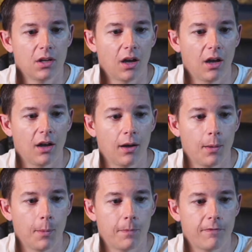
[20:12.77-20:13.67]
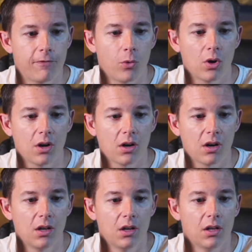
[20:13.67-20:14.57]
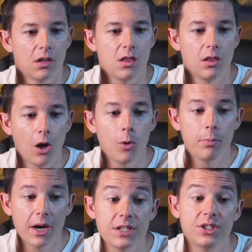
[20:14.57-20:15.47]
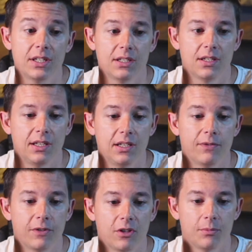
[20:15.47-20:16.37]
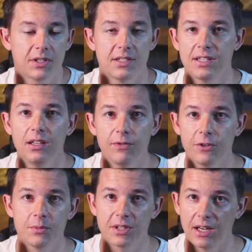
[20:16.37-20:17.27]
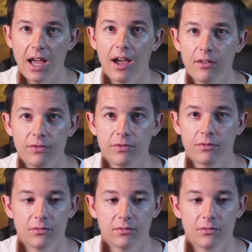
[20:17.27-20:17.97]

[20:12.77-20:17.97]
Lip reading: For low budget indie films, because indie films can have